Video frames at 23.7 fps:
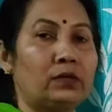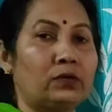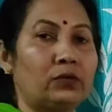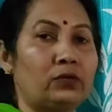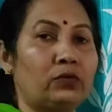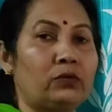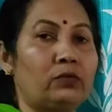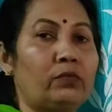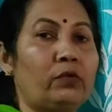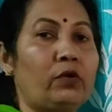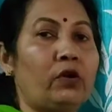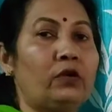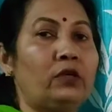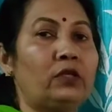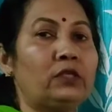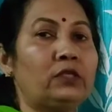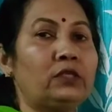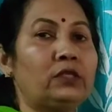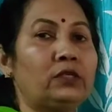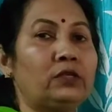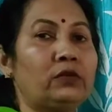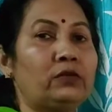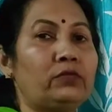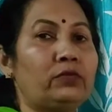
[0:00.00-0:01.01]
Good
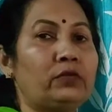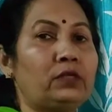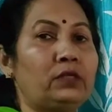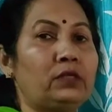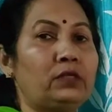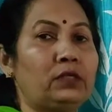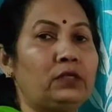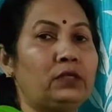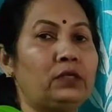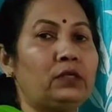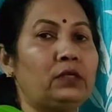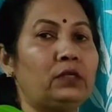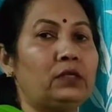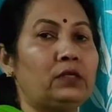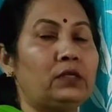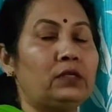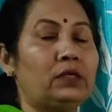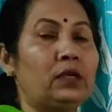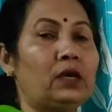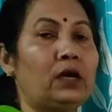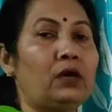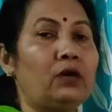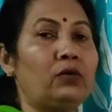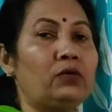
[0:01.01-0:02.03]
morning, children.
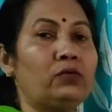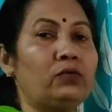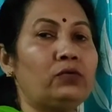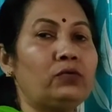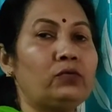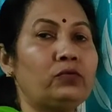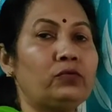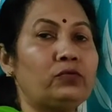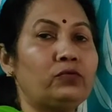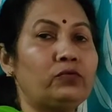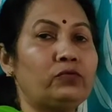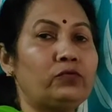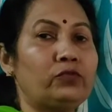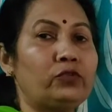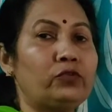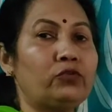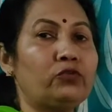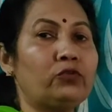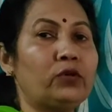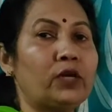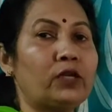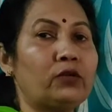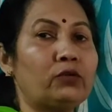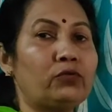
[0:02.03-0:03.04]
Now
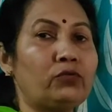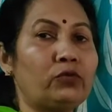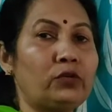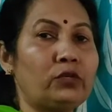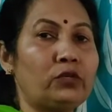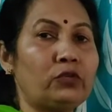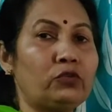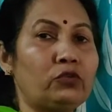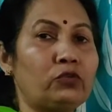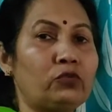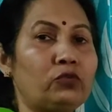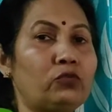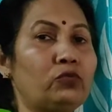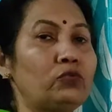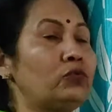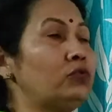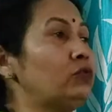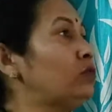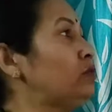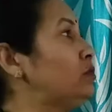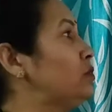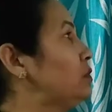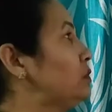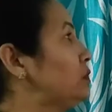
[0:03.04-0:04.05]
you are going to
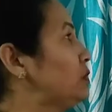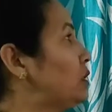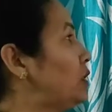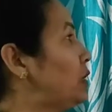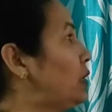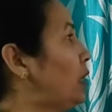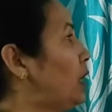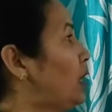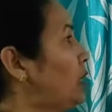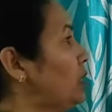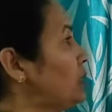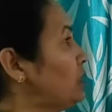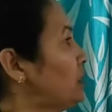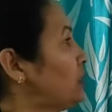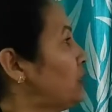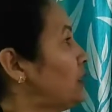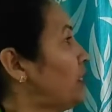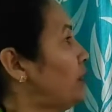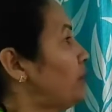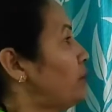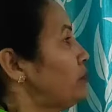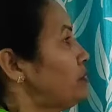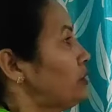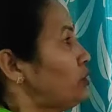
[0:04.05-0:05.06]
do the last
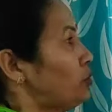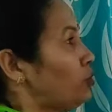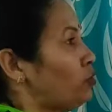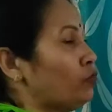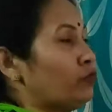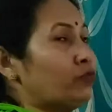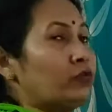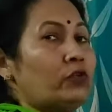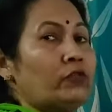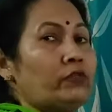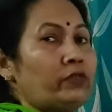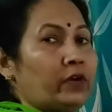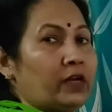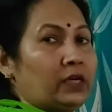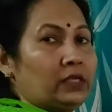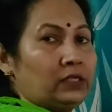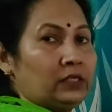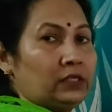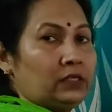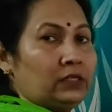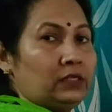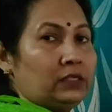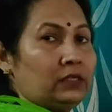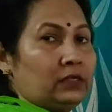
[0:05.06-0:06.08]
chapter of your
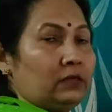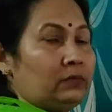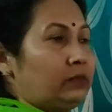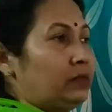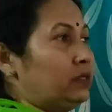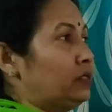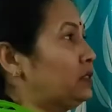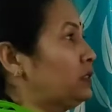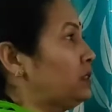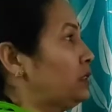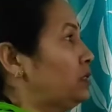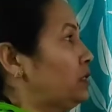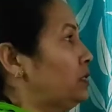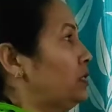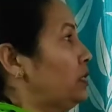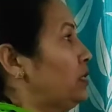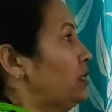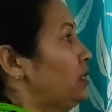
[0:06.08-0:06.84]
final syllabus.